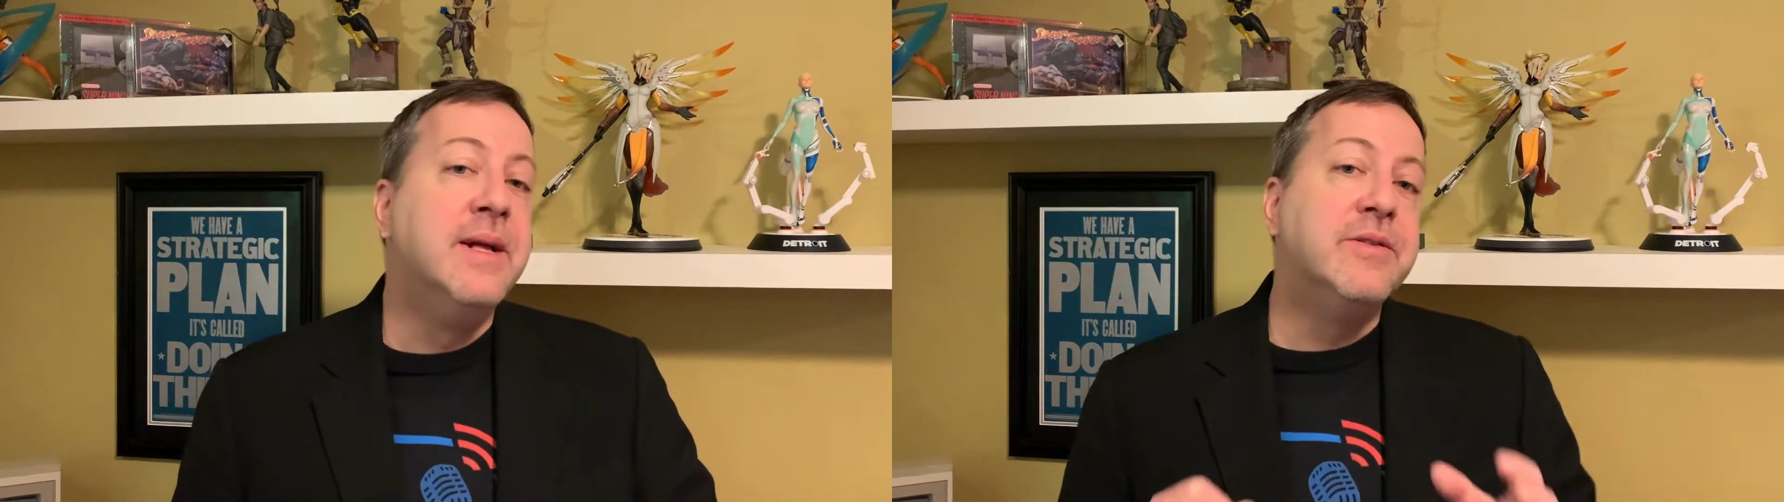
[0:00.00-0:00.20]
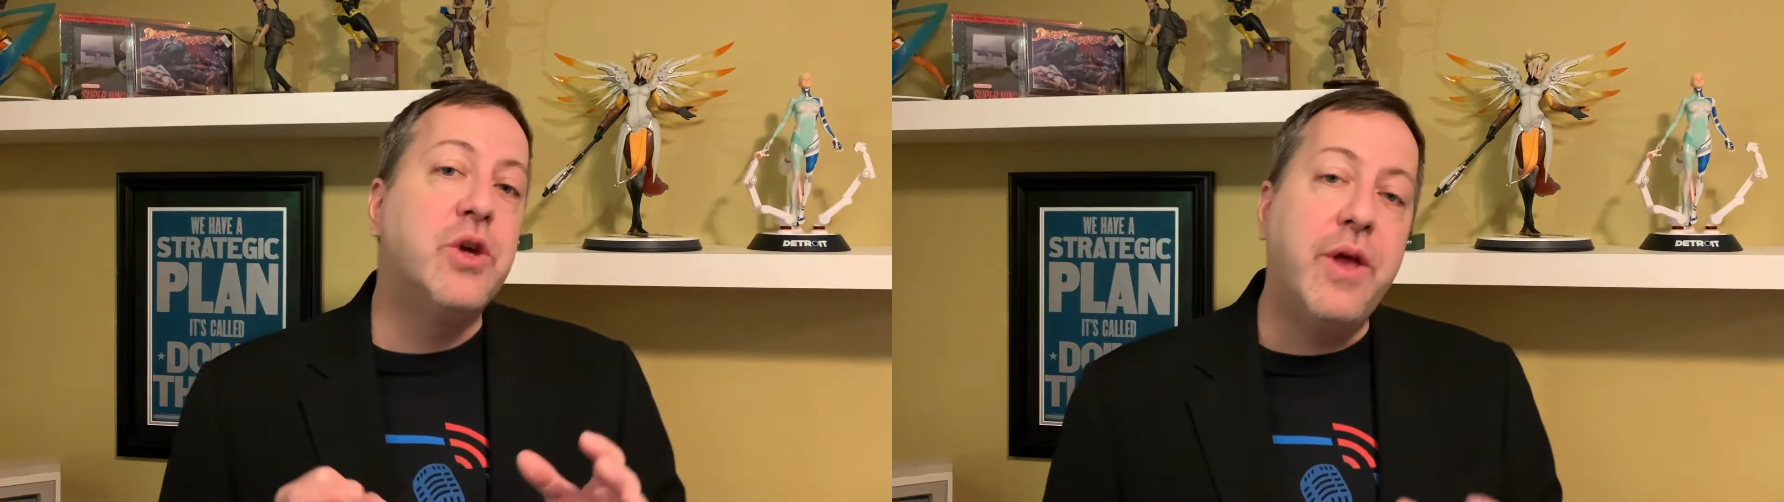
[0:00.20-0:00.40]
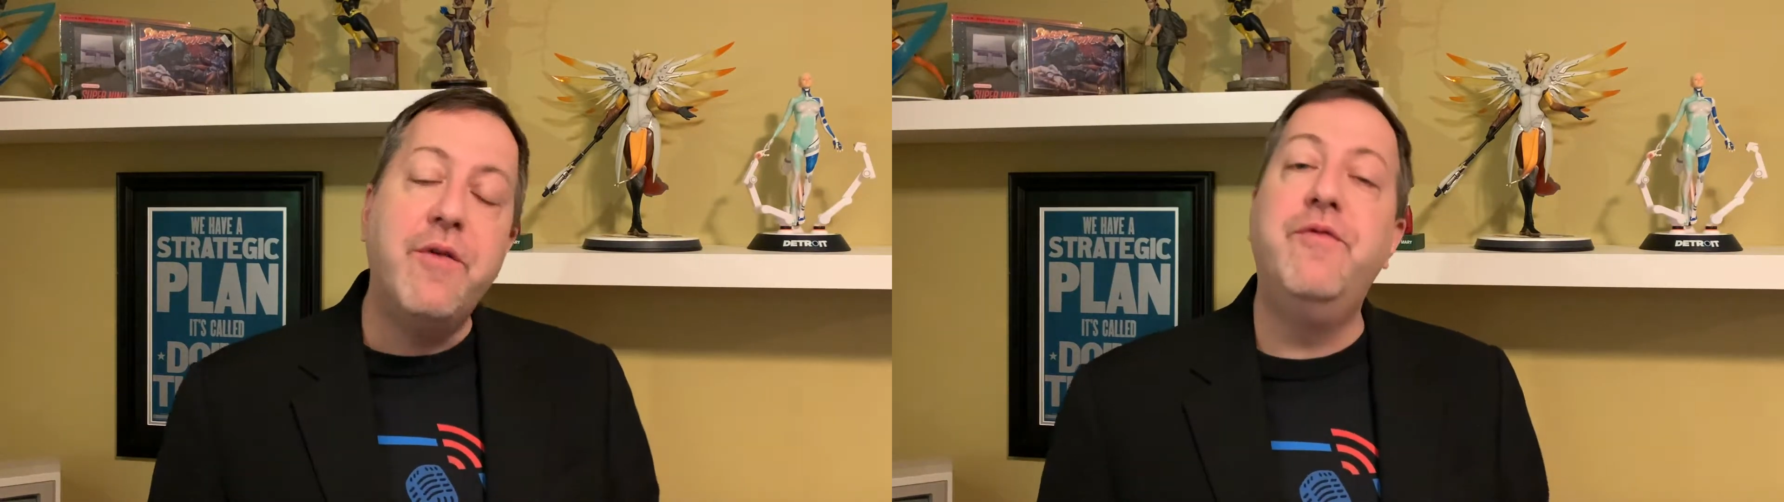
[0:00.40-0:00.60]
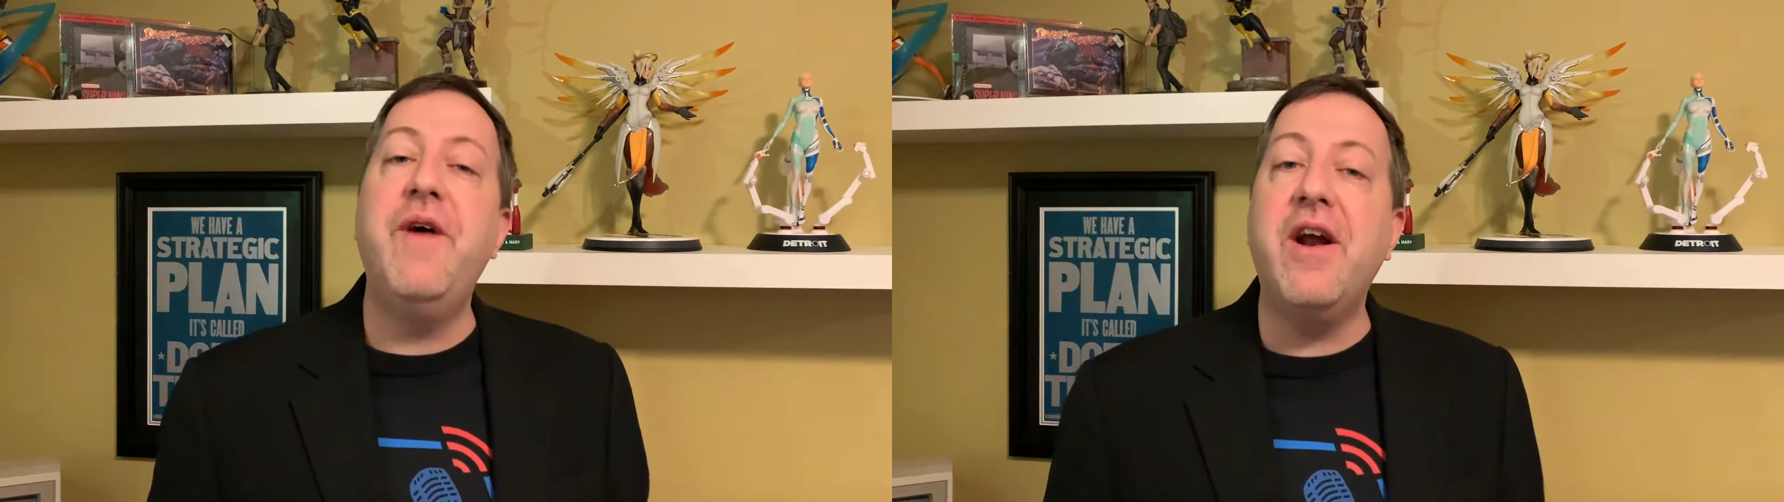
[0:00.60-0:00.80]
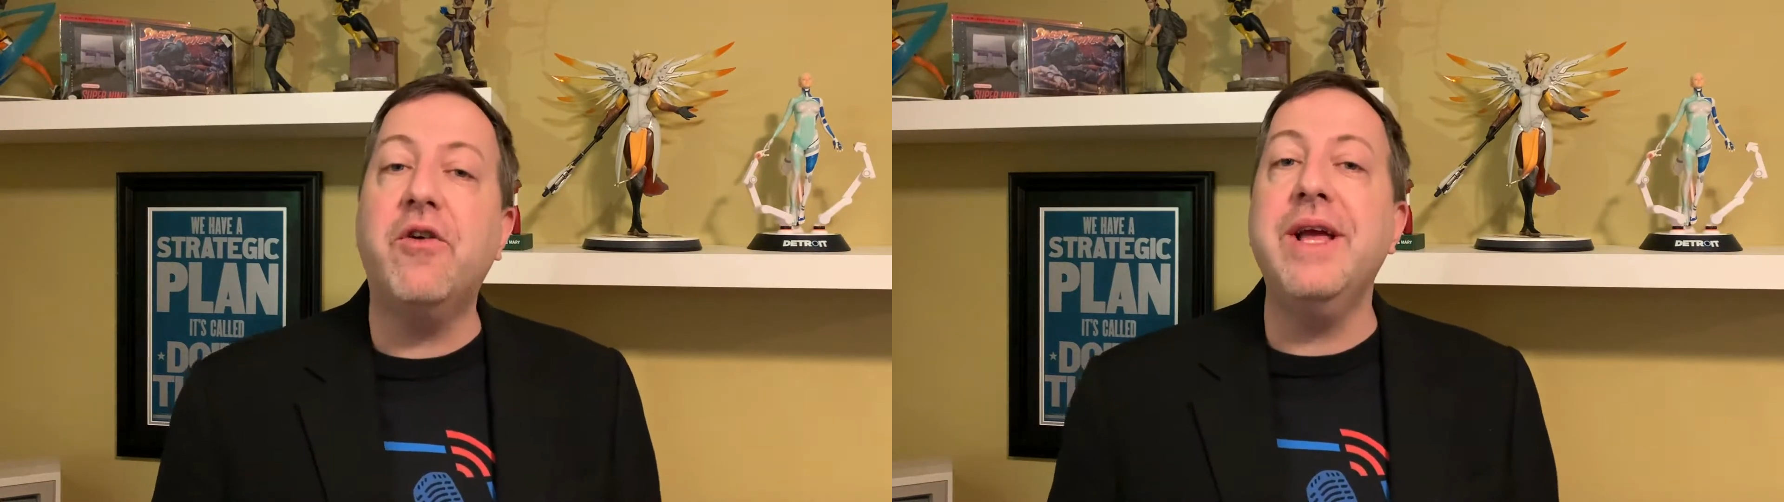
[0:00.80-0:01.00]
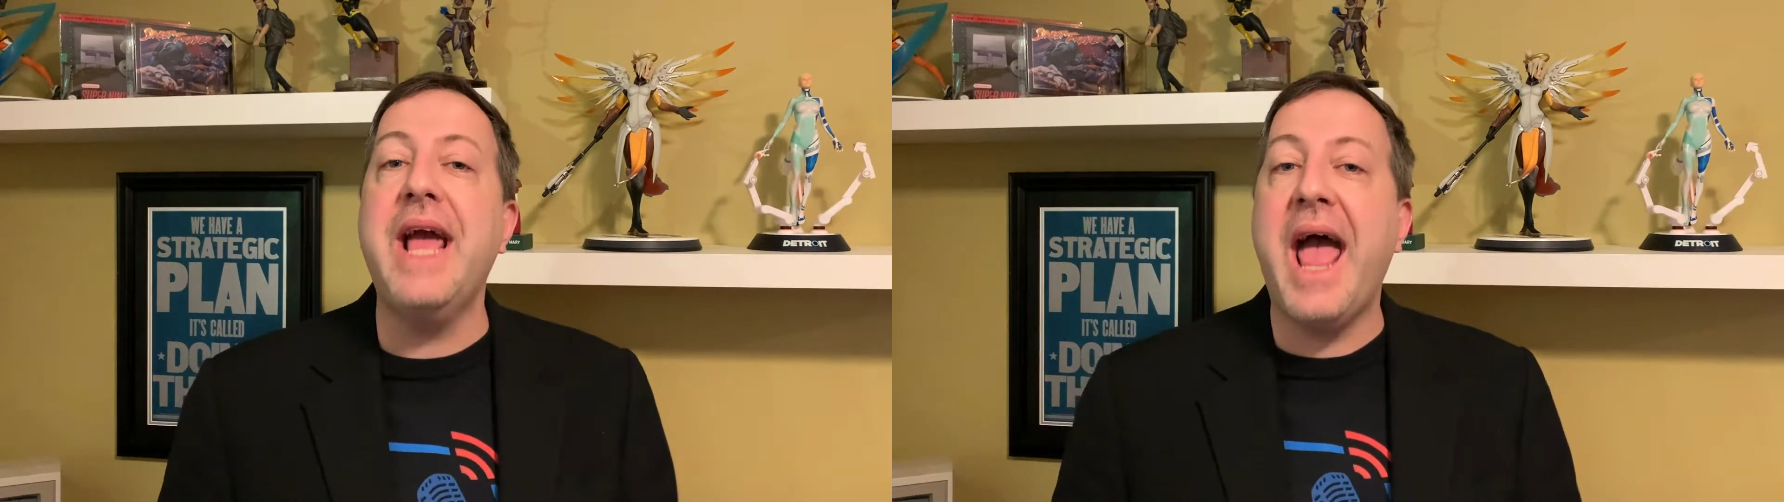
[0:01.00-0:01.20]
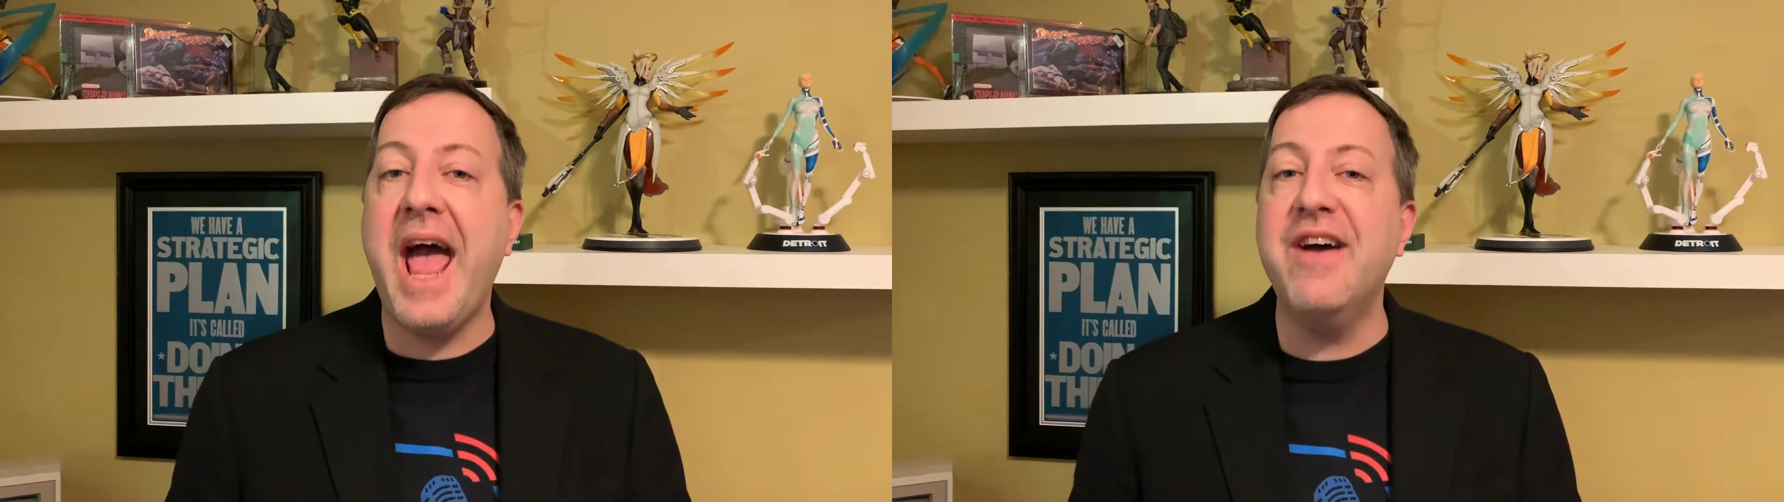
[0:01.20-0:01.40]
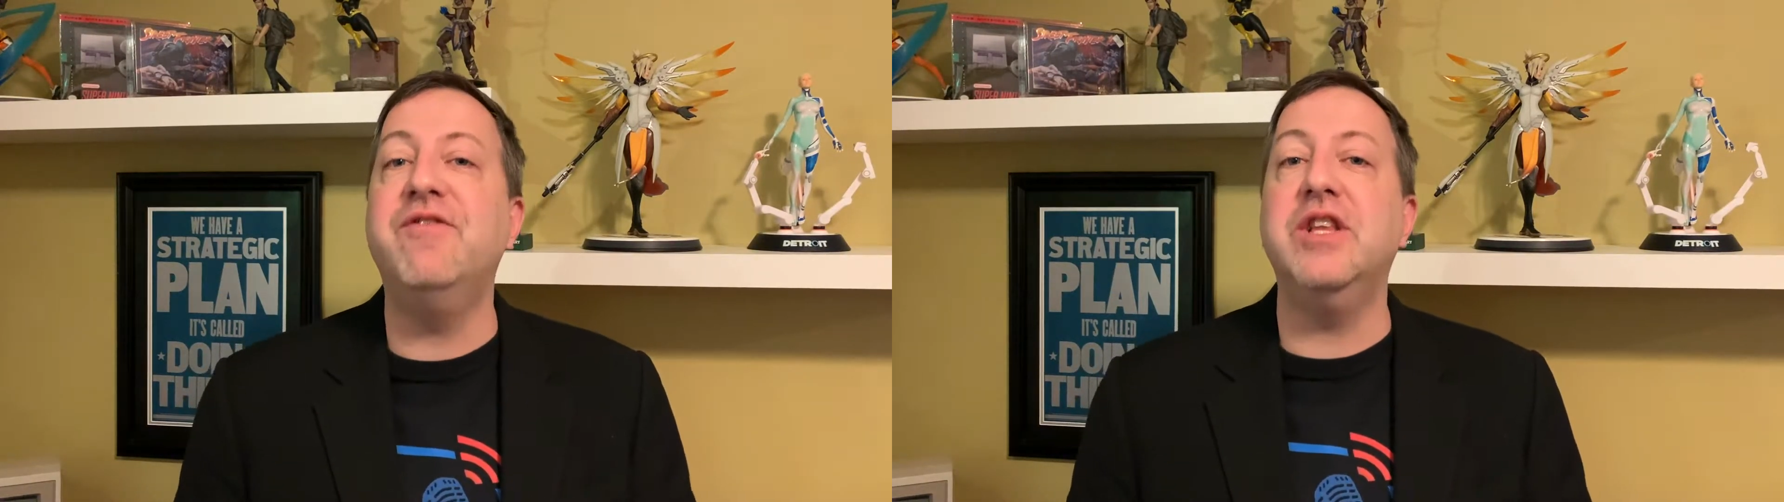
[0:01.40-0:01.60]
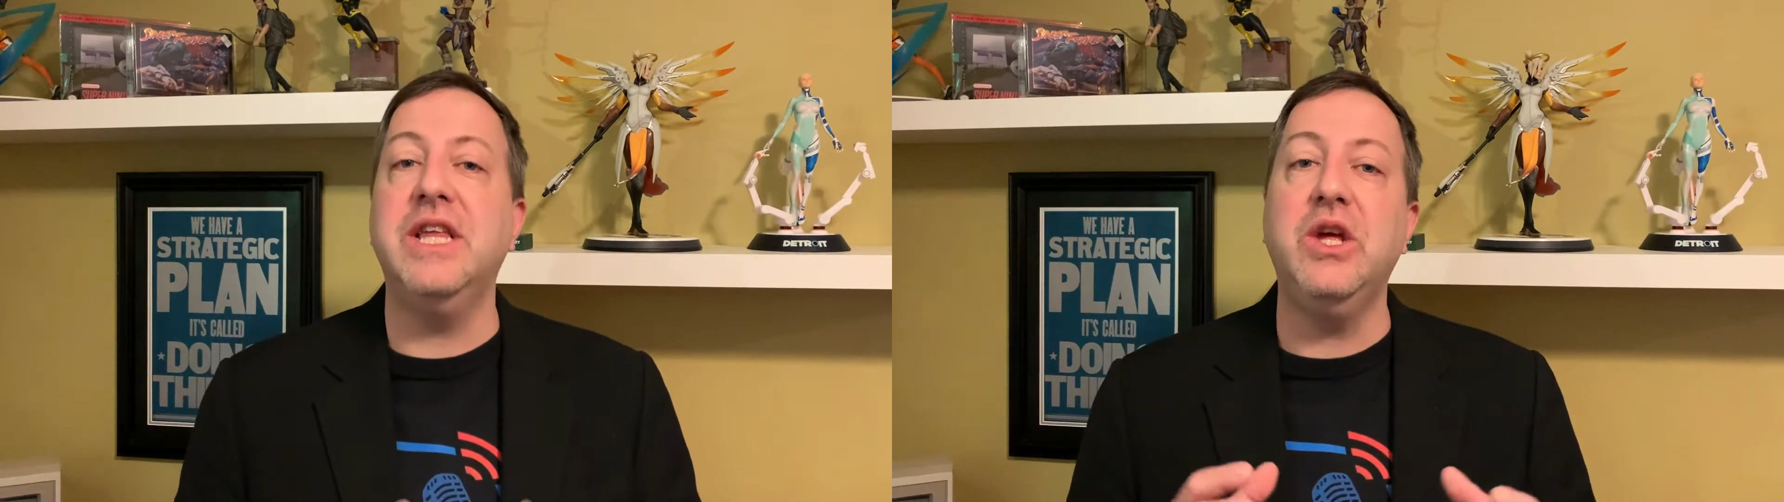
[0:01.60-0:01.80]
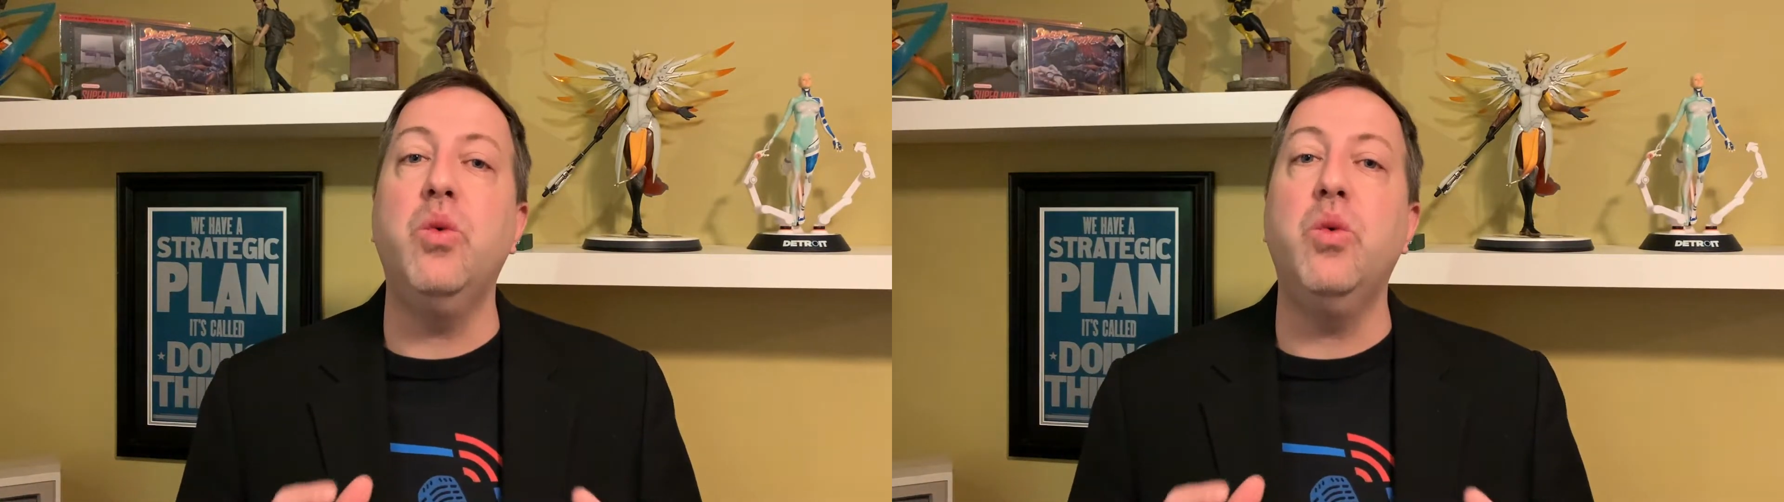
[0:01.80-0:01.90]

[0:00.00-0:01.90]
So they're very heavily